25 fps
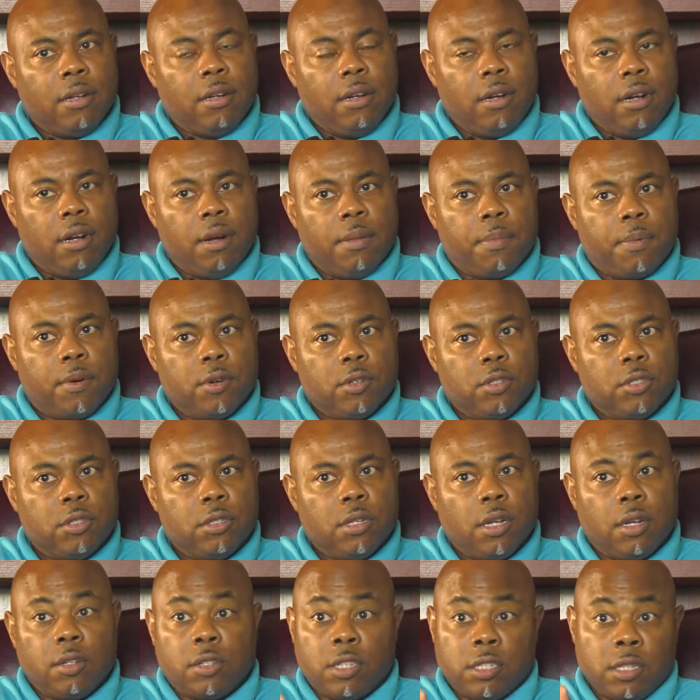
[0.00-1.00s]
a person,
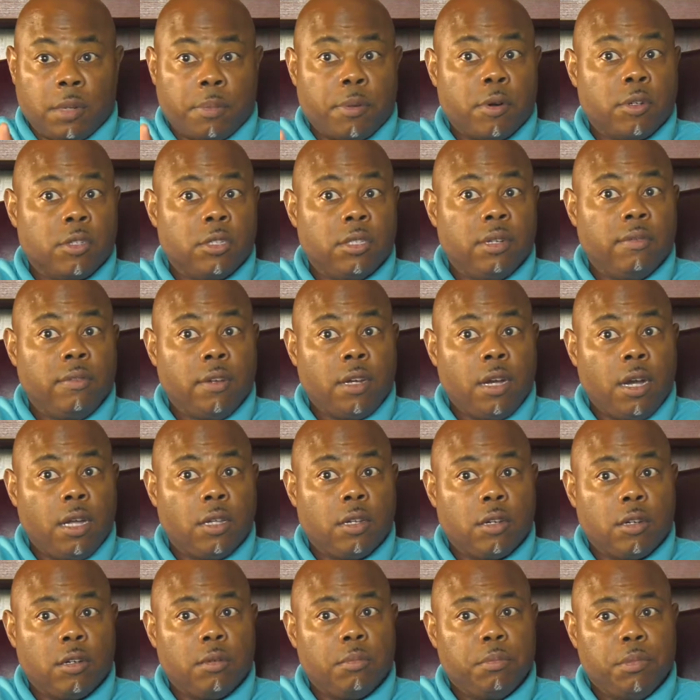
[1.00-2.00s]
that's a person of color,